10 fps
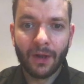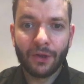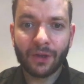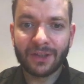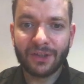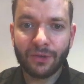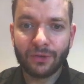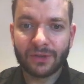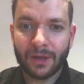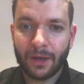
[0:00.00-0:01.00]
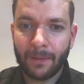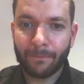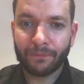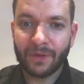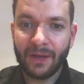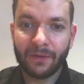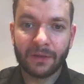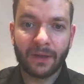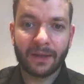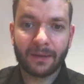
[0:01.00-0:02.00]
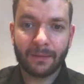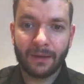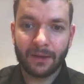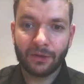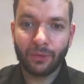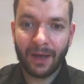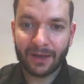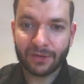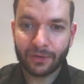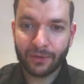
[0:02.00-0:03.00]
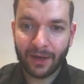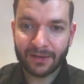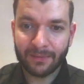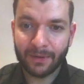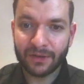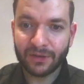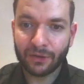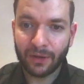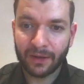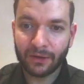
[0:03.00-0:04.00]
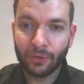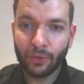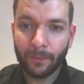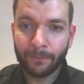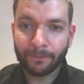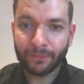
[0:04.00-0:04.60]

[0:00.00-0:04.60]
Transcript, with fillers: you can use um, even like uh, two X or three X comparison to like to,